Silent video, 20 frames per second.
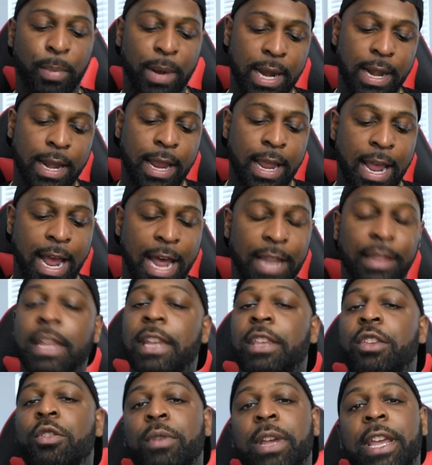but I
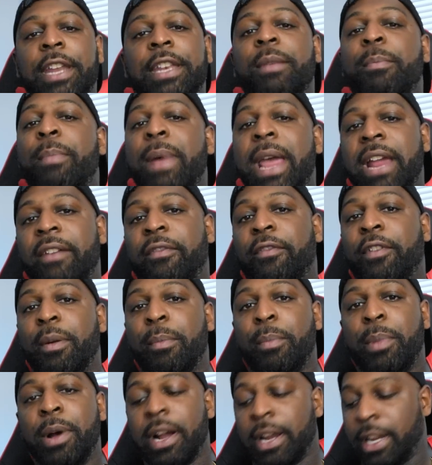think you'll get the bang for
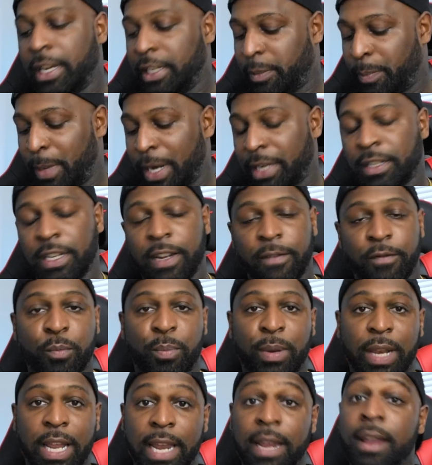the buck, especially if you
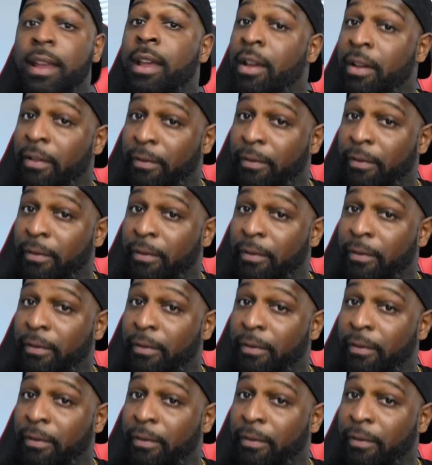play